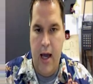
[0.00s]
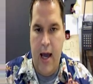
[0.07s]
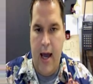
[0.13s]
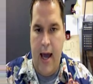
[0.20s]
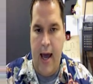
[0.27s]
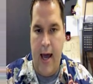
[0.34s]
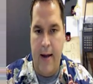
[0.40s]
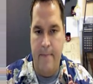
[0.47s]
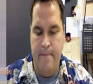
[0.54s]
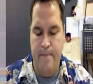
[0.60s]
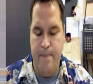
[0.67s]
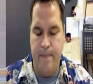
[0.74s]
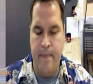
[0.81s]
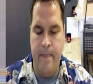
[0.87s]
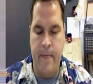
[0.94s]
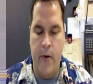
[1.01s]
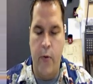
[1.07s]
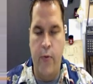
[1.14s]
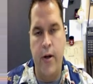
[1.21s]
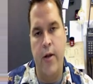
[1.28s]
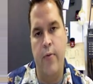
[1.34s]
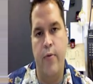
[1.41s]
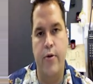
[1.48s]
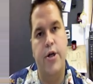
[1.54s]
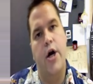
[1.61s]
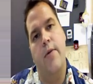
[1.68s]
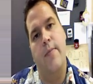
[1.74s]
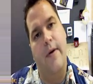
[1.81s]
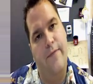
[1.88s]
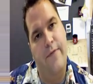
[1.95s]
And really, when we
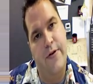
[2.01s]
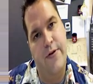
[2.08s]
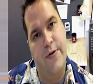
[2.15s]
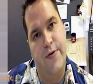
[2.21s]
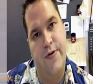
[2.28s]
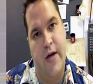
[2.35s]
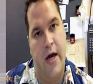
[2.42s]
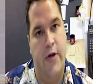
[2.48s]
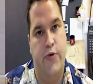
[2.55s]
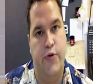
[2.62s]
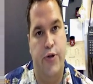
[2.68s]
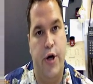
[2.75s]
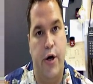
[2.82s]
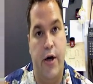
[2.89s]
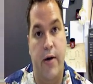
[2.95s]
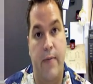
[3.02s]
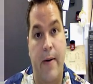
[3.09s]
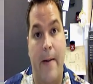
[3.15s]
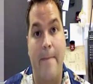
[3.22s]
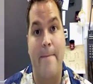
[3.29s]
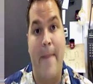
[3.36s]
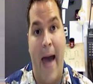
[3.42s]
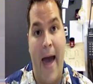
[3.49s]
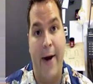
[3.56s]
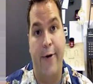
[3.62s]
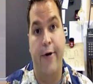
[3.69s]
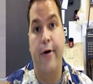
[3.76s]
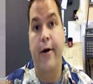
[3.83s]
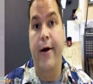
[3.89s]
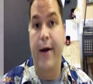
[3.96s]
talk about physical science, we're talking about
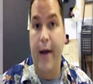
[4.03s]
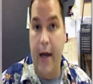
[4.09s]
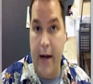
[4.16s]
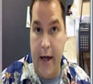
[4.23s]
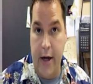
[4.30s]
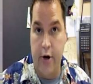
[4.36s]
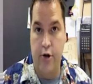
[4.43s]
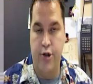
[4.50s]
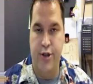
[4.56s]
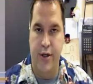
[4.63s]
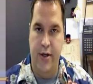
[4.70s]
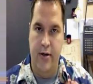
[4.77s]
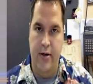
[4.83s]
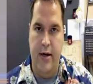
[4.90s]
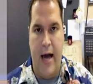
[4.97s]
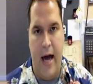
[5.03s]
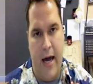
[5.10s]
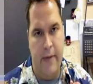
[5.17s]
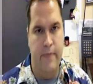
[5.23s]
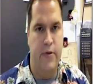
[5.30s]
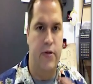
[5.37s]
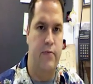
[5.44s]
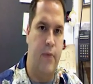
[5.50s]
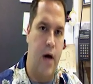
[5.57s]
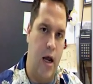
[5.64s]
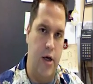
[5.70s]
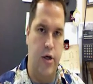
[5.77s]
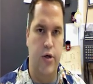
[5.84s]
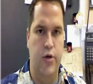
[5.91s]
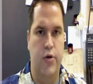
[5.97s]
matter and energy, atoms and
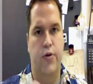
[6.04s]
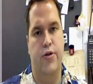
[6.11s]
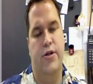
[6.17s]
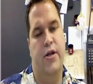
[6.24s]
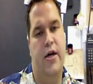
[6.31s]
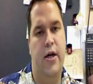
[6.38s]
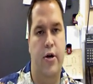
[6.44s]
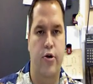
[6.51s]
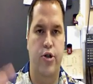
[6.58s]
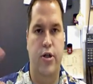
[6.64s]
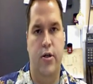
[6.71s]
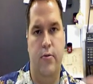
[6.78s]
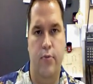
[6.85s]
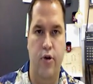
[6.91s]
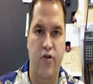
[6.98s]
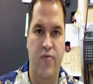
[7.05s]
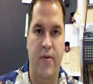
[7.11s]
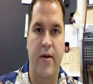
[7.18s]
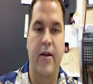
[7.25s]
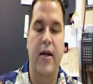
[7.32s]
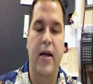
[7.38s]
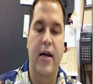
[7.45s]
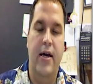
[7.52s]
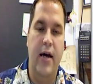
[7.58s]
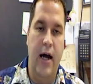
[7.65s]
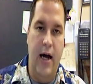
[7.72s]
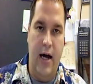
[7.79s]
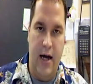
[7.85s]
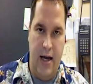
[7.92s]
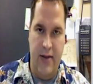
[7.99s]
molecules and energy and movement,
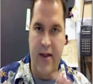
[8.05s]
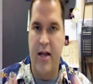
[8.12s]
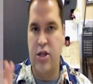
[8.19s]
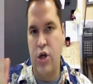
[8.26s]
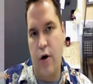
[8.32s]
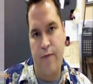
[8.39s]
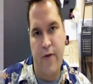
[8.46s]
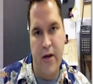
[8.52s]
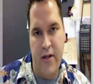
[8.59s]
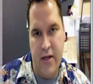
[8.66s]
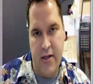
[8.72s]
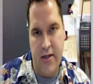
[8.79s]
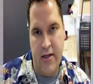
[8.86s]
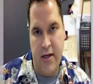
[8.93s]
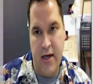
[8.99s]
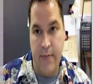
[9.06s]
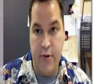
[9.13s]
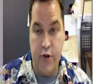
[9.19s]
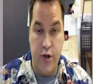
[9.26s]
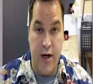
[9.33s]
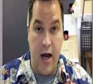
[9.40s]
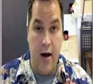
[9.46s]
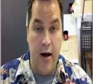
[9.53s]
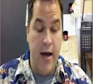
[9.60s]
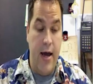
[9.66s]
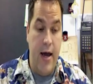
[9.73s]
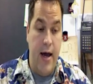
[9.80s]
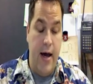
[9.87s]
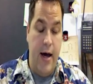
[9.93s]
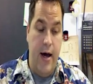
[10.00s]
and that's all physics and chemistry. Now,
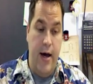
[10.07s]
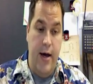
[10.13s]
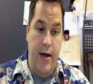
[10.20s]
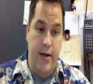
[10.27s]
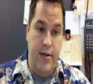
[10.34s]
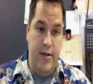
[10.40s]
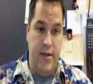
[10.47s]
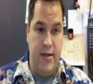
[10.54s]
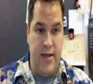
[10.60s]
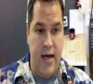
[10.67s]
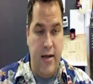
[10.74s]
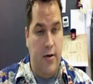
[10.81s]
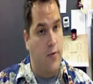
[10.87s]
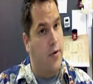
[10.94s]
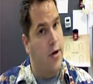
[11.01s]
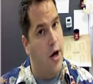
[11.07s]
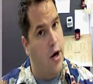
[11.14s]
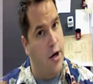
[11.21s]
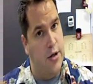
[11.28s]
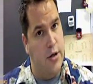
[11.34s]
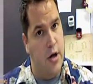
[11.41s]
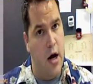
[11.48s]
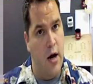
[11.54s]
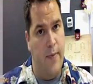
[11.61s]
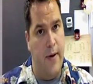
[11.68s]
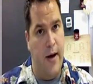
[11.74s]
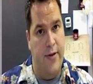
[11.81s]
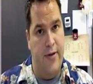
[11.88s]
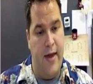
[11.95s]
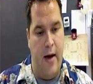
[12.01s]
to say that we're not going to talk
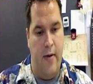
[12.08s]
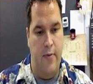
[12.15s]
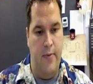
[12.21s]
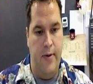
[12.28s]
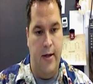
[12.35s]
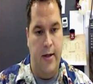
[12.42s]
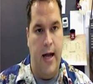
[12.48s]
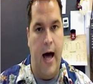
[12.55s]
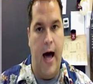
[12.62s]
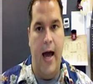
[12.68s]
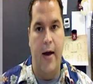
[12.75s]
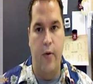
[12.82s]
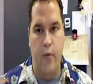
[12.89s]
about that would be a lie.